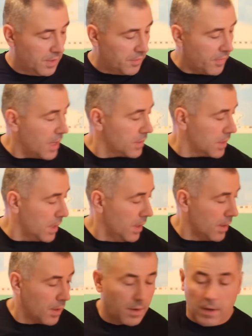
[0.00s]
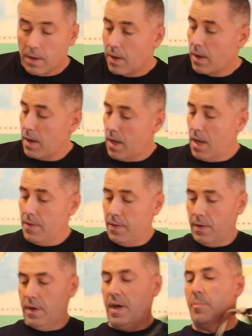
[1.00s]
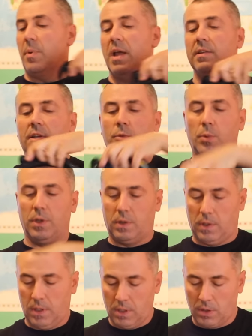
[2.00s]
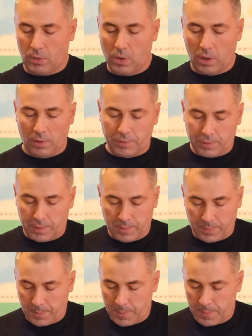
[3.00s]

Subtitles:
the visor, and replace it with goggles.